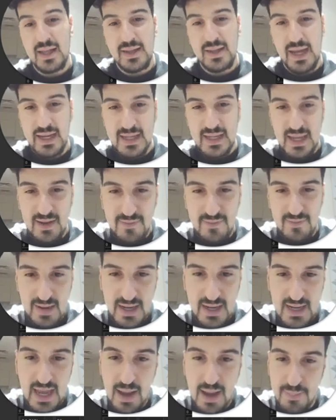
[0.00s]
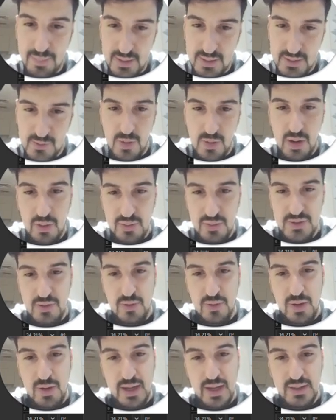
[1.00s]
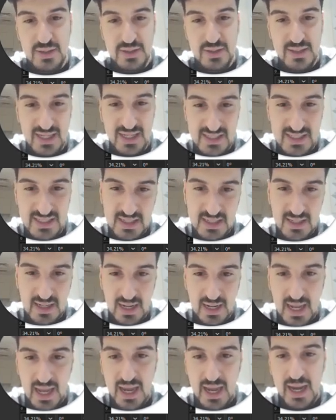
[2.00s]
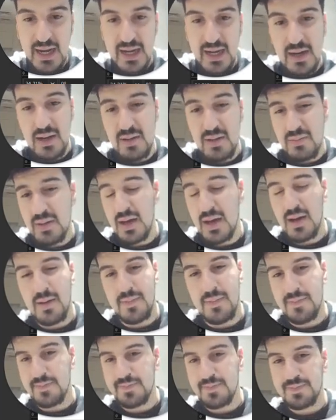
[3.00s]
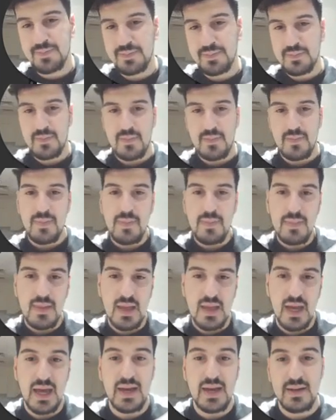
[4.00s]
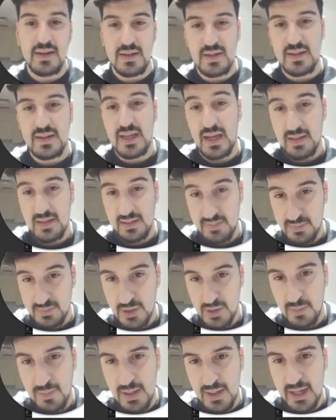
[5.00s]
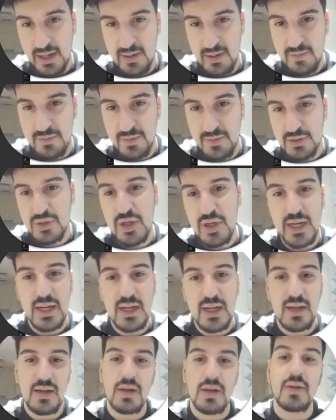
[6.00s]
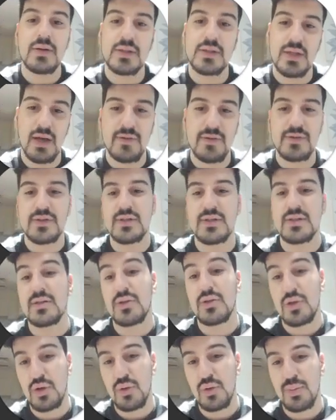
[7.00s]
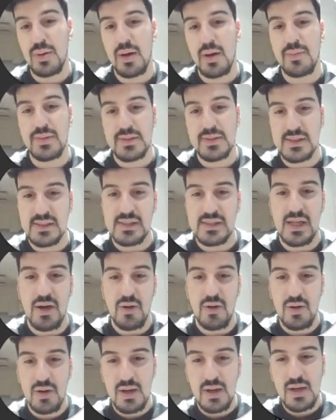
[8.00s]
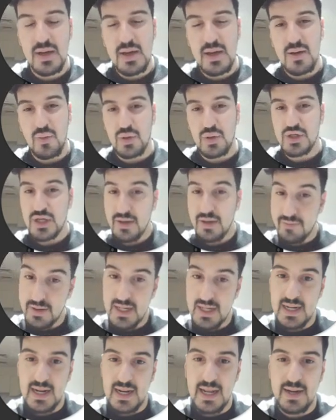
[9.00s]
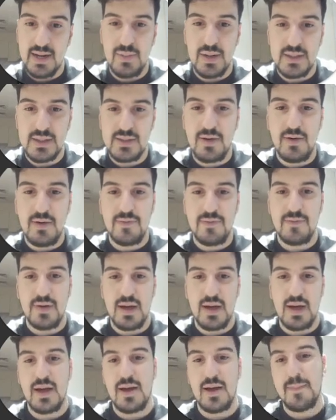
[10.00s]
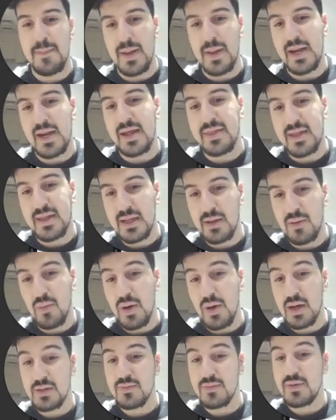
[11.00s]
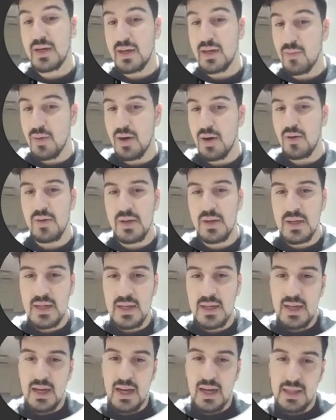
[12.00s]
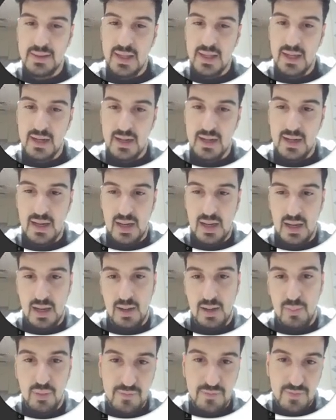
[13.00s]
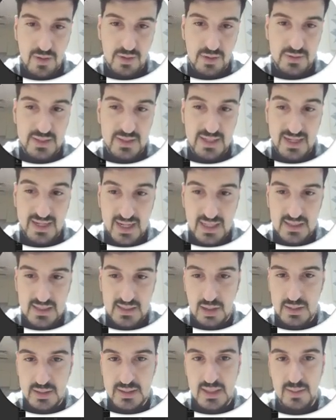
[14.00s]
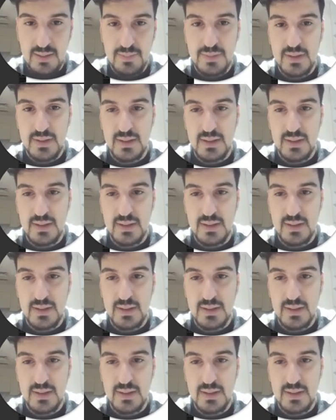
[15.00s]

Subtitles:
I gave it a cap as well. So I just extended the line, and that top line of the drink serves two purposes now, which I really like myself, and I think it worked really well. And then moving on to the next concept,